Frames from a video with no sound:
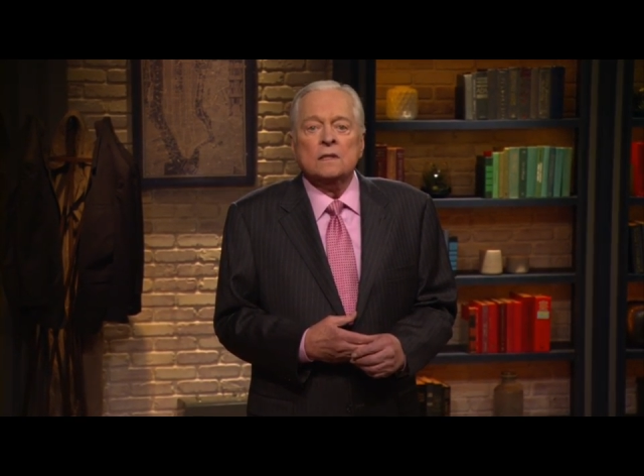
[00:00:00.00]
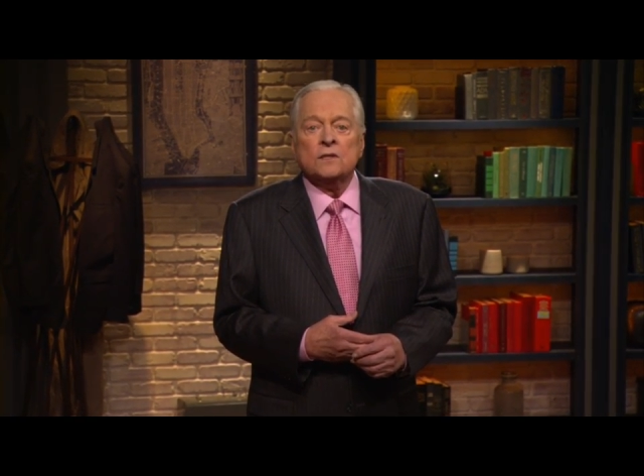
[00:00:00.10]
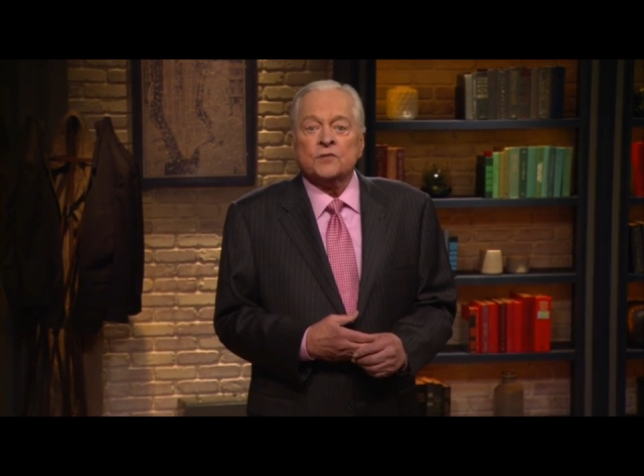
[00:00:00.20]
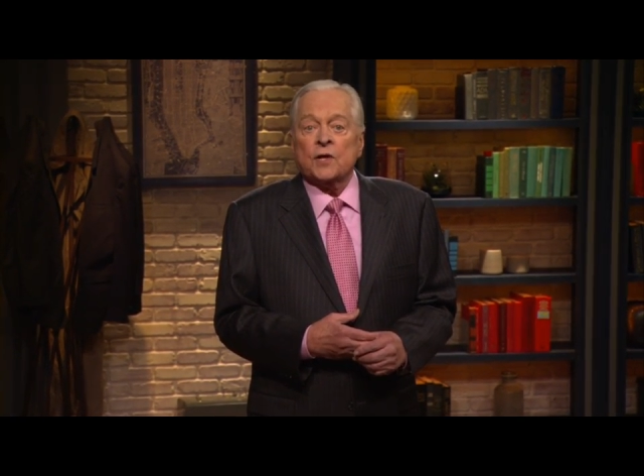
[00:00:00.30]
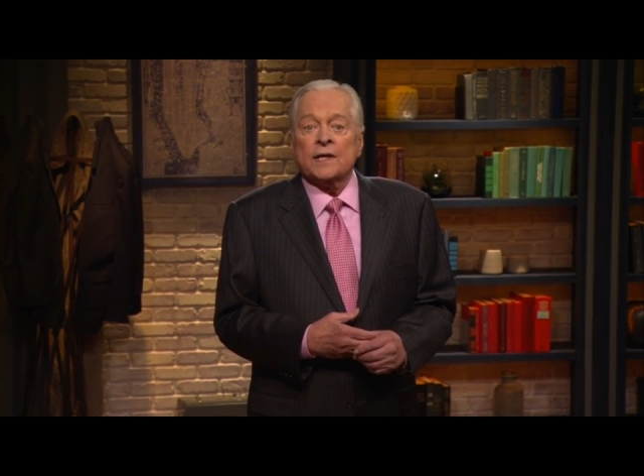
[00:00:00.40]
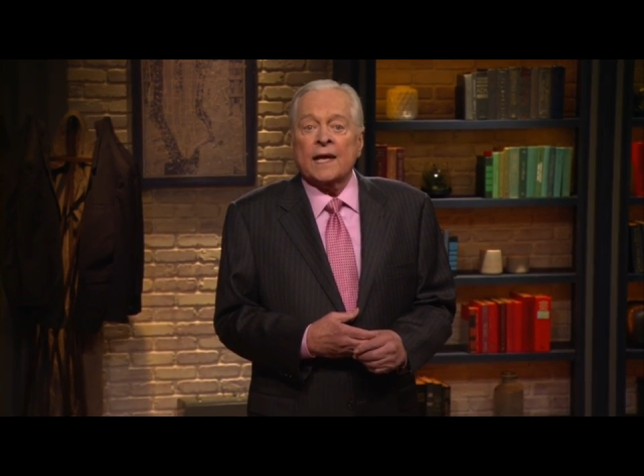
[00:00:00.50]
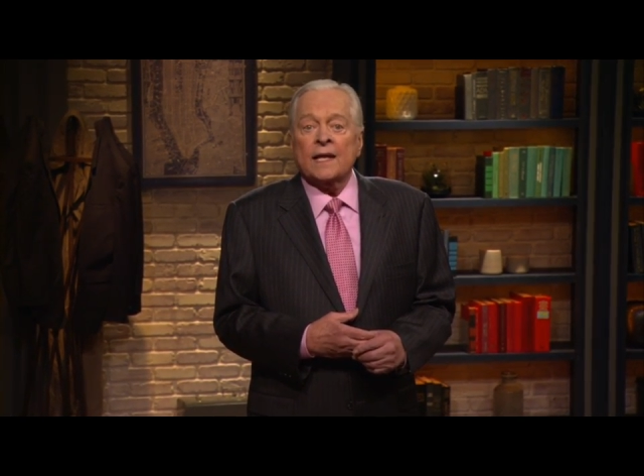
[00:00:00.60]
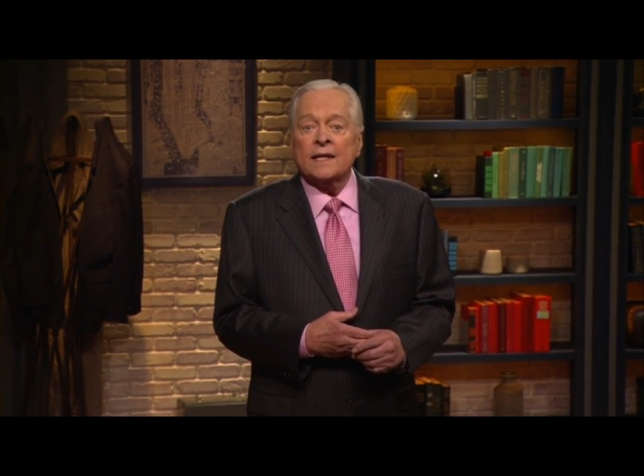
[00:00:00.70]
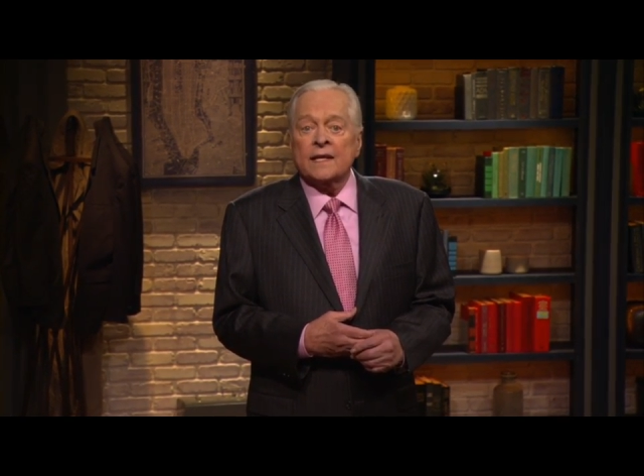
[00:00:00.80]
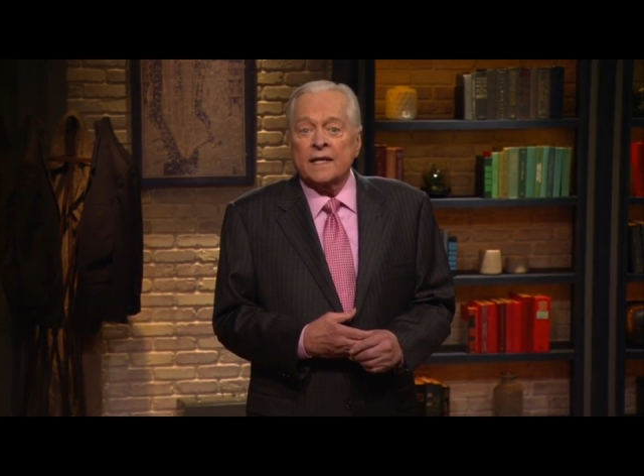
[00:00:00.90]
starring
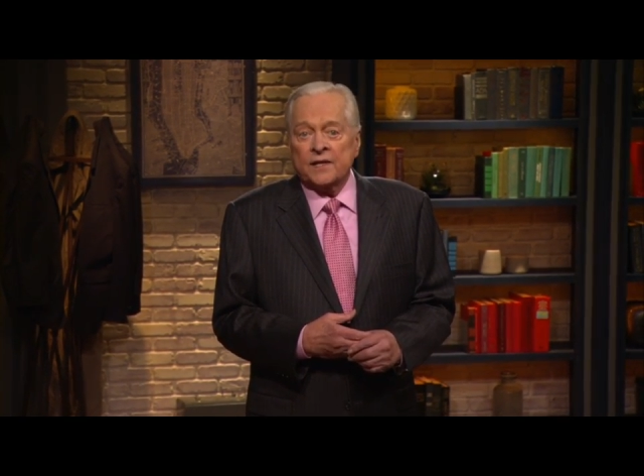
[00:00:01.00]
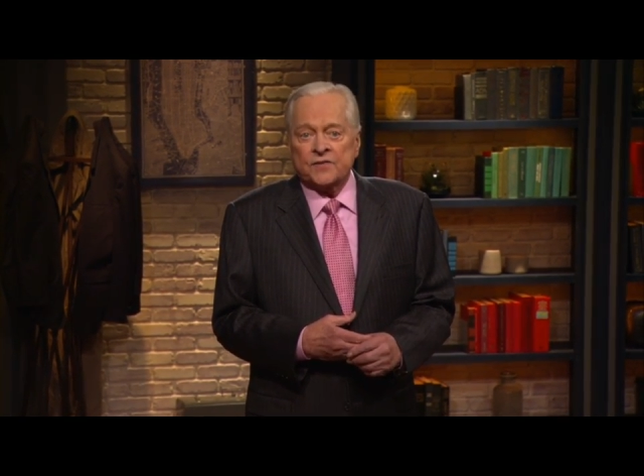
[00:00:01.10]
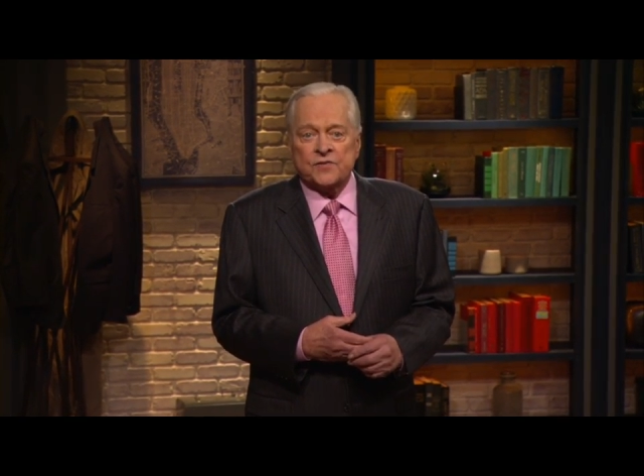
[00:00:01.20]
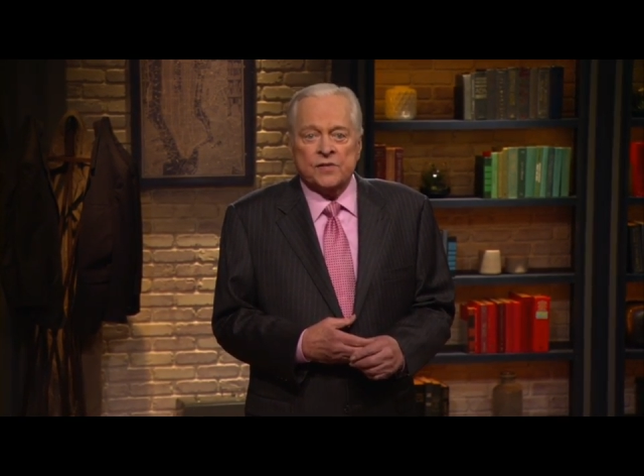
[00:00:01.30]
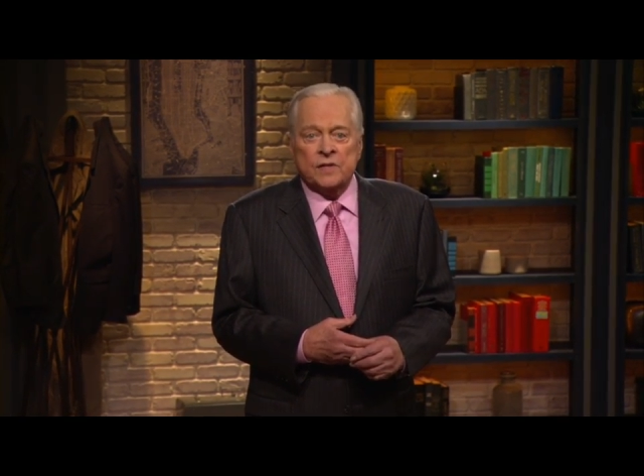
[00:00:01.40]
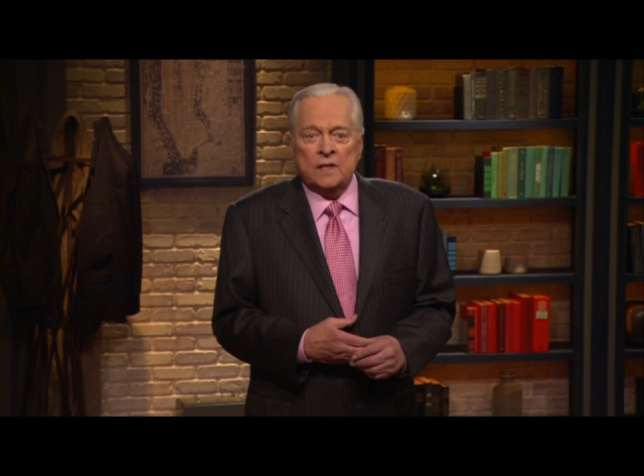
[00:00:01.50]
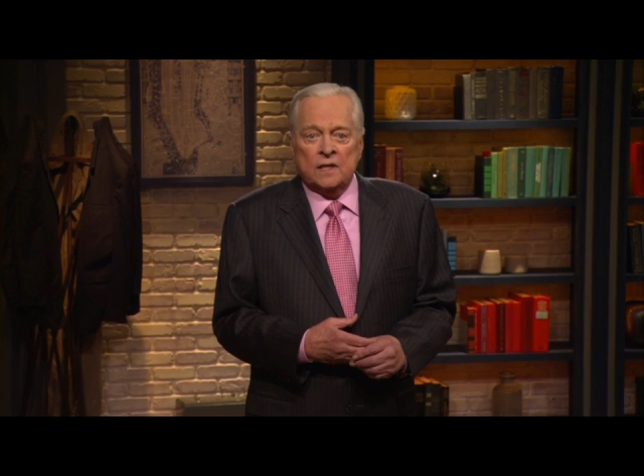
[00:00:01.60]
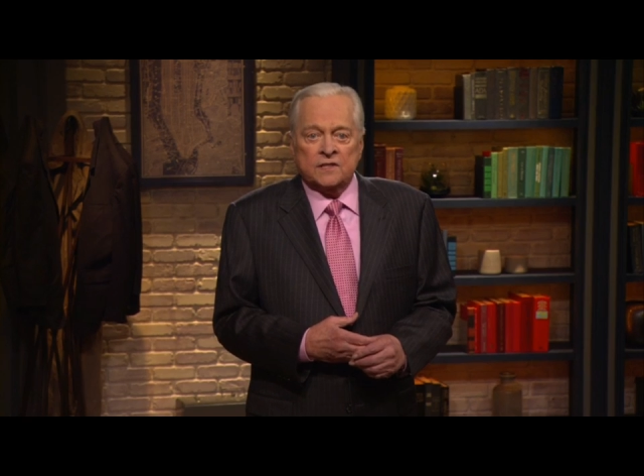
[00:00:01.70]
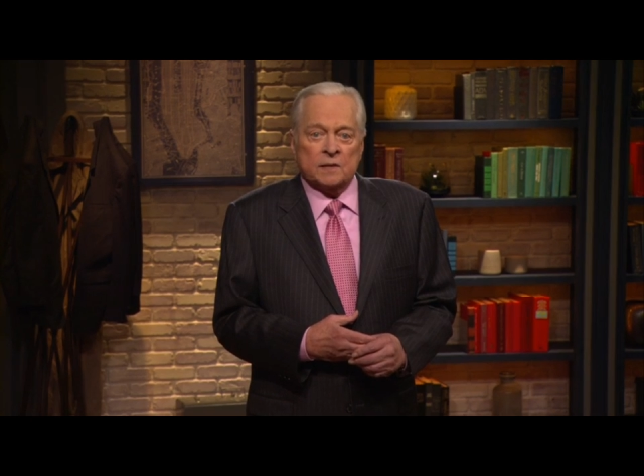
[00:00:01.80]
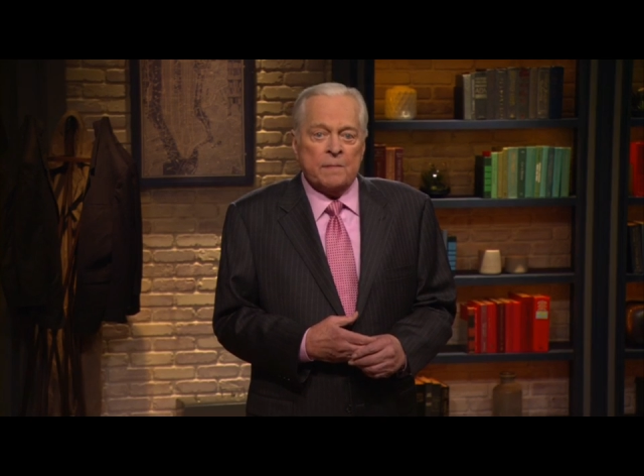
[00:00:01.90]
Alec Guinness as a